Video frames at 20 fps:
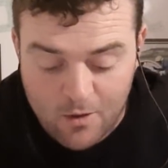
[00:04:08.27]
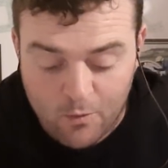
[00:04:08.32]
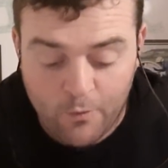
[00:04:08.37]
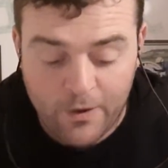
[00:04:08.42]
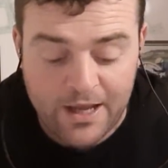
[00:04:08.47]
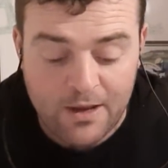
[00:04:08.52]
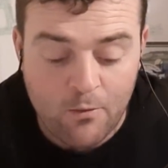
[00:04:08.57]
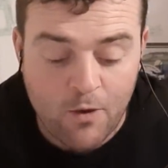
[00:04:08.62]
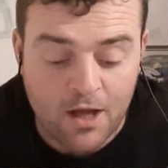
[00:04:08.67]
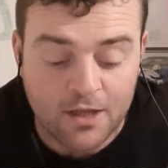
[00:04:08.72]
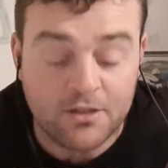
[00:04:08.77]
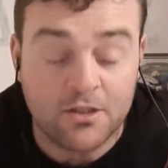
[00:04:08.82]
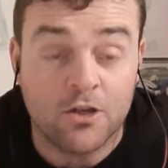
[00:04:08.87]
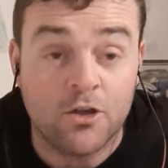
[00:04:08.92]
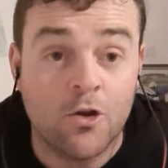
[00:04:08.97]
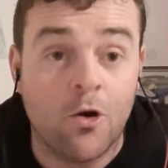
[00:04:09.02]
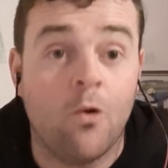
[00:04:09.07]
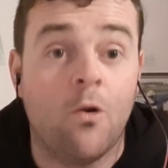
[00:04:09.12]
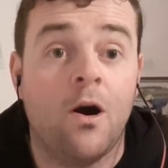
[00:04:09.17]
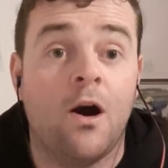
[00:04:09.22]
We want to
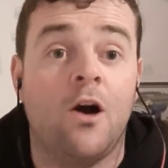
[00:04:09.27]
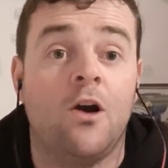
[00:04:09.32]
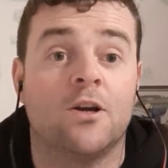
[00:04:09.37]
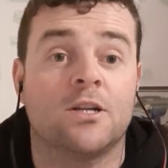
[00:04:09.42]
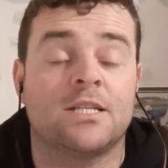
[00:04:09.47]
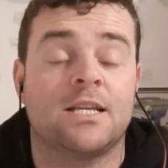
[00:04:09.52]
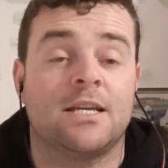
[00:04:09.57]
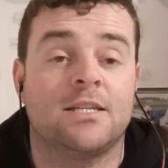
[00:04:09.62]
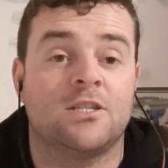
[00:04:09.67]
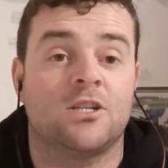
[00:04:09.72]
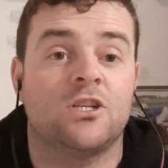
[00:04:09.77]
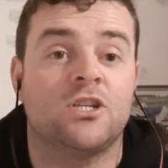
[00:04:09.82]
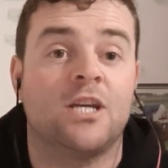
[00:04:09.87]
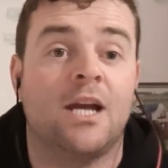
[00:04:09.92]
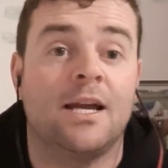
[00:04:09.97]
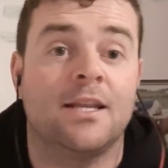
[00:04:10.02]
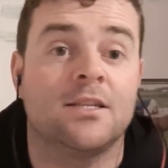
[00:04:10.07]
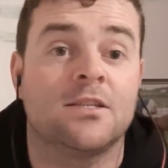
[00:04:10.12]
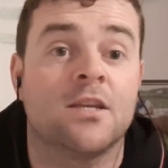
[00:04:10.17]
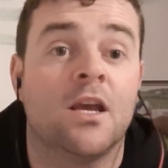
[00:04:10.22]
know a horse has a
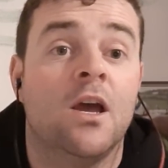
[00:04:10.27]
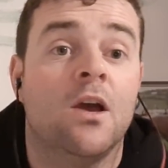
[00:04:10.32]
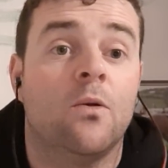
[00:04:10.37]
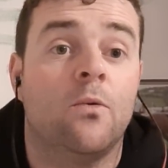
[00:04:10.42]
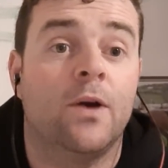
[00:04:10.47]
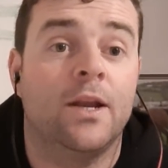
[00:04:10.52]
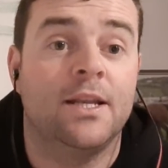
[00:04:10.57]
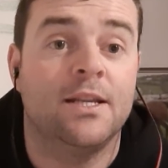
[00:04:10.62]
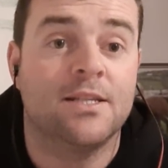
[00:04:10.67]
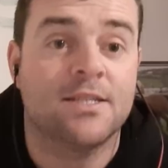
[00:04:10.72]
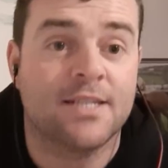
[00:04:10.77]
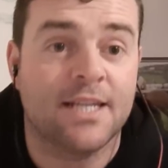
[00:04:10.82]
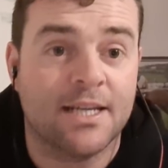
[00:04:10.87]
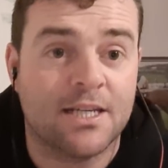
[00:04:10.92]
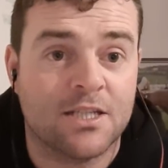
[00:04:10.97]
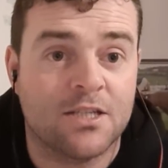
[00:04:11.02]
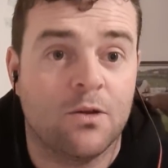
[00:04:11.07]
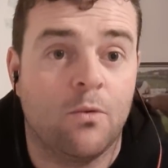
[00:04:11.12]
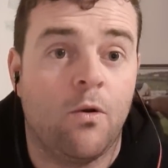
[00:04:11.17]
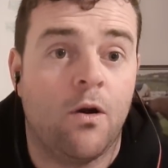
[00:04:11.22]
chance when he's
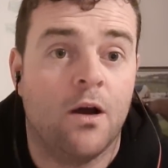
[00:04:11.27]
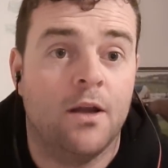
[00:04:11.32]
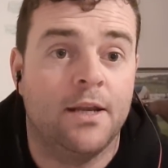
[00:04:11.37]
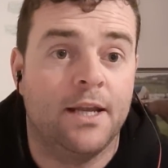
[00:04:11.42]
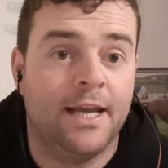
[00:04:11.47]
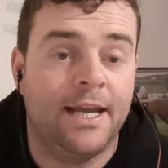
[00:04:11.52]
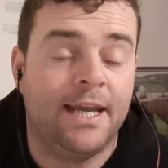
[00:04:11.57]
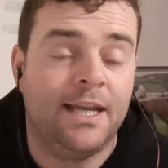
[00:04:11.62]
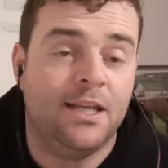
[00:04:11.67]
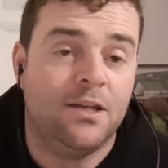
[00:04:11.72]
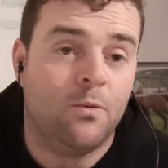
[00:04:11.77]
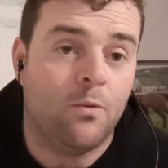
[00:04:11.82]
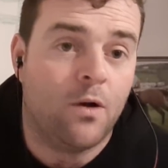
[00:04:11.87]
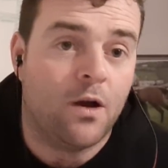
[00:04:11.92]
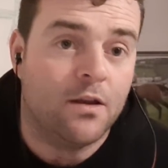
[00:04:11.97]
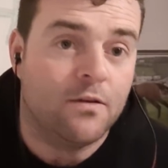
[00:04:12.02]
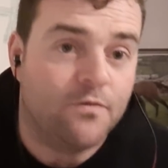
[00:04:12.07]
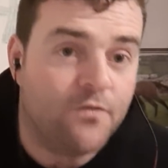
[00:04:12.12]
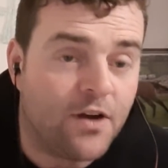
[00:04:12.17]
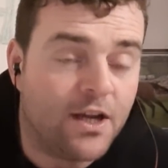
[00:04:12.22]
6-1,
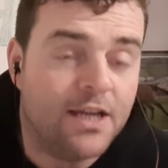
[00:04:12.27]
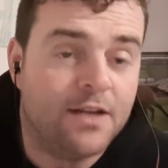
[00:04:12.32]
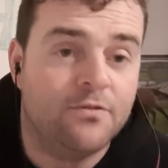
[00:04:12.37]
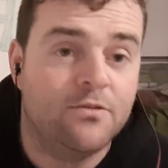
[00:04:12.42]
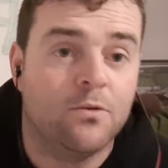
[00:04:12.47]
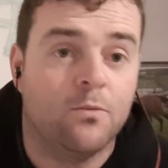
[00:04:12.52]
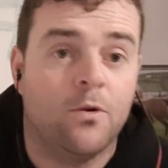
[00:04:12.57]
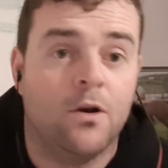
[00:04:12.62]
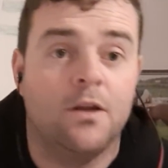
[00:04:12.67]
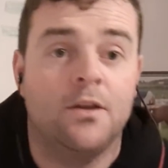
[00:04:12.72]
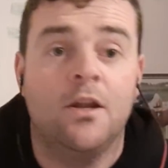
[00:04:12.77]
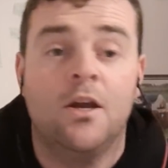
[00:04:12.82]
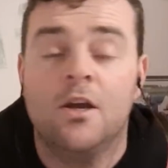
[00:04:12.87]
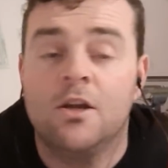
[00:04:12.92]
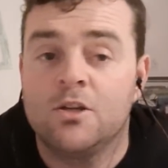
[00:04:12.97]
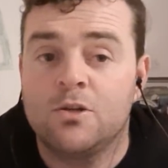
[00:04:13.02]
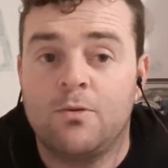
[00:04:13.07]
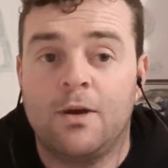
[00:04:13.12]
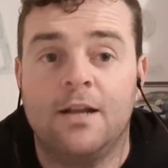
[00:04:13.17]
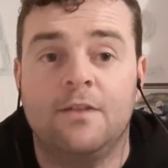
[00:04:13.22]
8-1, 5-1,
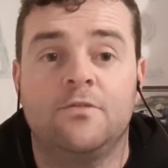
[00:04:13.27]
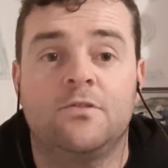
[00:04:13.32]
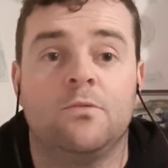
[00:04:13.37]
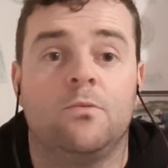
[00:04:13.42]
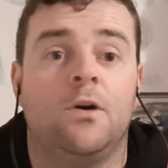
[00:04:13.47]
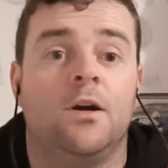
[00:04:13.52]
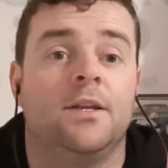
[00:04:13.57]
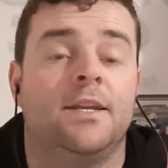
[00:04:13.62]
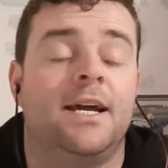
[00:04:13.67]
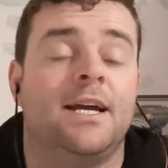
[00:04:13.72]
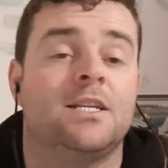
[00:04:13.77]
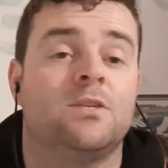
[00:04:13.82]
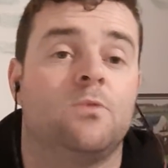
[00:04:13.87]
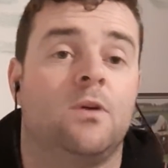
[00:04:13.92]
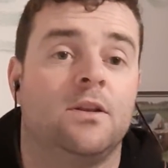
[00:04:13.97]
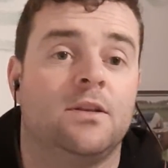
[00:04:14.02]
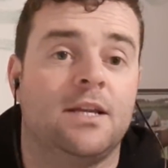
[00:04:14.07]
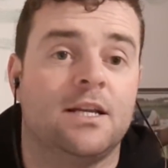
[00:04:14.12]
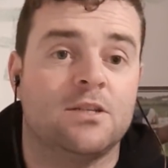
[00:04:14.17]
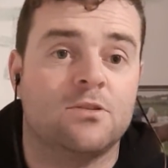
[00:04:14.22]

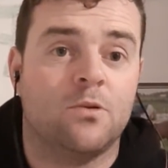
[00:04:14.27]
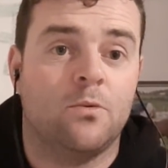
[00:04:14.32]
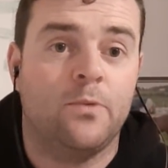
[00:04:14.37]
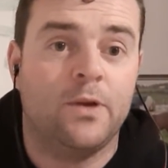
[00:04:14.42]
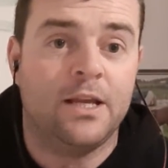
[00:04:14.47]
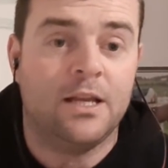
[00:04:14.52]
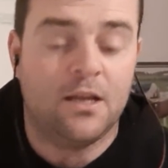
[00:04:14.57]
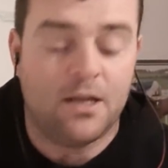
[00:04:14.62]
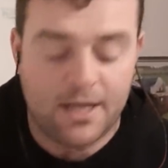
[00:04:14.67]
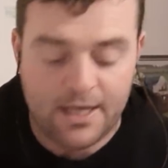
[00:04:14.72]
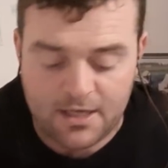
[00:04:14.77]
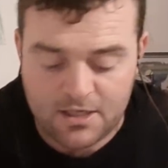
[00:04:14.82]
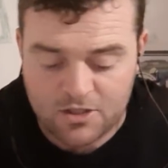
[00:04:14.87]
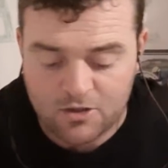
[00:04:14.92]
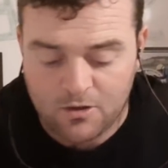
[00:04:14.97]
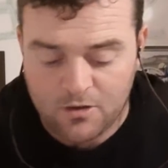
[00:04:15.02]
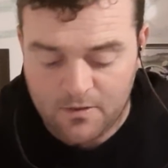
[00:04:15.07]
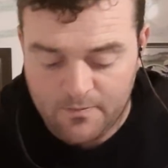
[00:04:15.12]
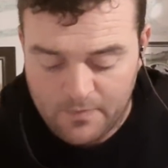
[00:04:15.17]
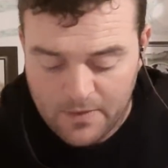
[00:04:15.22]
12-1. That's what we like.
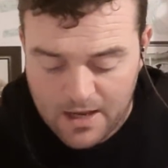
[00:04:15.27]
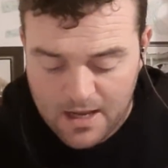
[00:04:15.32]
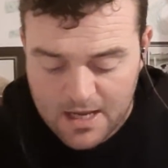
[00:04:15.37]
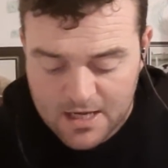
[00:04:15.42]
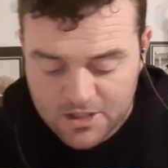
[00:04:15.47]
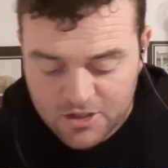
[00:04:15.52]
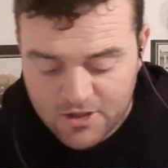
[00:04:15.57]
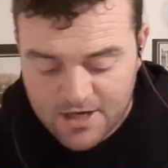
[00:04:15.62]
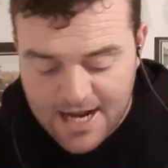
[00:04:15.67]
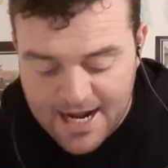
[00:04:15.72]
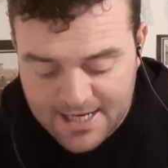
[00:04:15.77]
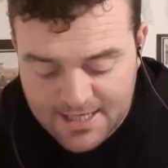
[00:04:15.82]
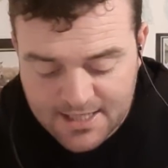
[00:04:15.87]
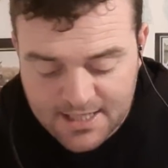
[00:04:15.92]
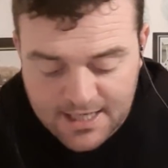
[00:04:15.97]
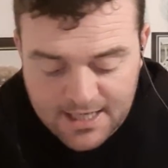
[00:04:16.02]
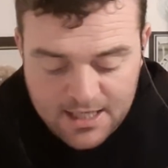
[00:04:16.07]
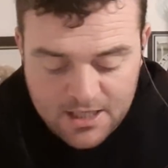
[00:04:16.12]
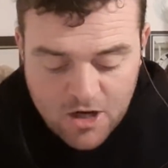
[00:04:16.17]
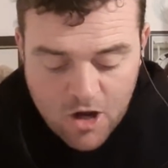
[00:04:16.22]
So
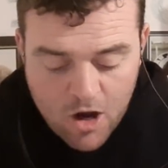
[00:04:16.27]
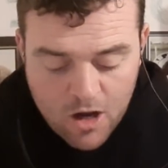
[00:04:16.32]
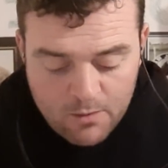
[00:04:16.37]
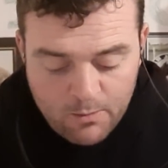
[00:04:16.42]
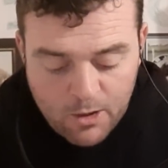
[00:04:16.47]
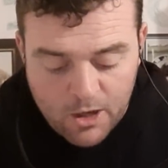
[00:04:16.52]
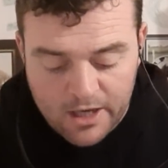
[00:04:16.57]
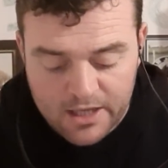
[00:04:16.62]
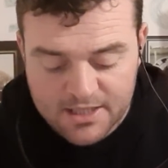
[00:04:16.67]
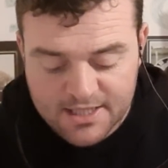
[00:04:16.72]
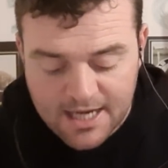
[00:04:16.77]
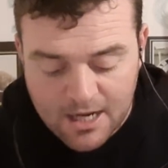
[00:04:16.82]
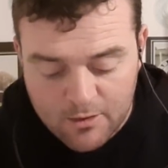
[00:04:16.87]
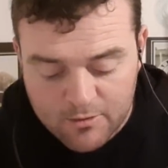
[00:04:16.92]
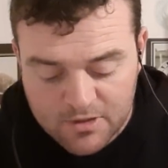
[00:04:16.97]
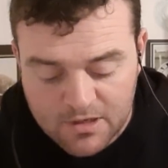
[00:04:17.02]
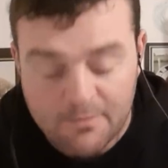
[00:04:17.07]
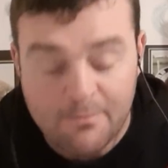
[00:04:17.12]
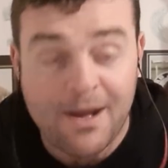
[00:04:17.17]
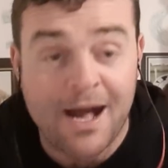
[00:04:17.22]
that's it. It all boils
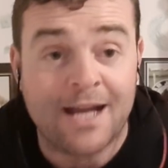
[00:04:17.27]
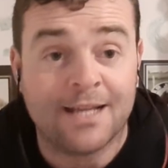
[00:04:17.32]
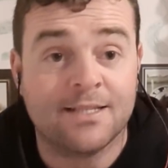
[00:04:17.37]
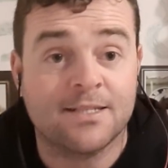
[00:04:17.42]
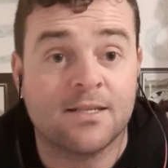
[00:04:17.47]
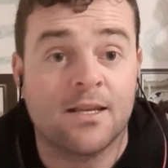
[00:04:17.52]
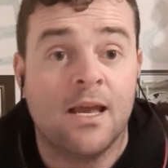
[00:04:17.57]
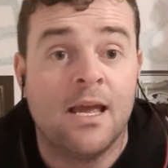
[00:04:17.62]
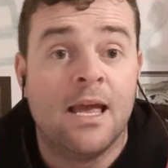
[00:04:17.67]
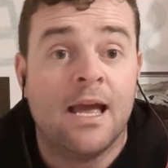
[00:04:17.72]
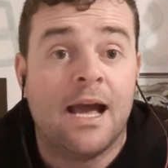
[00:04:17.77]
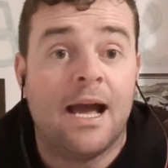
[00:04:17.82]
down to maths.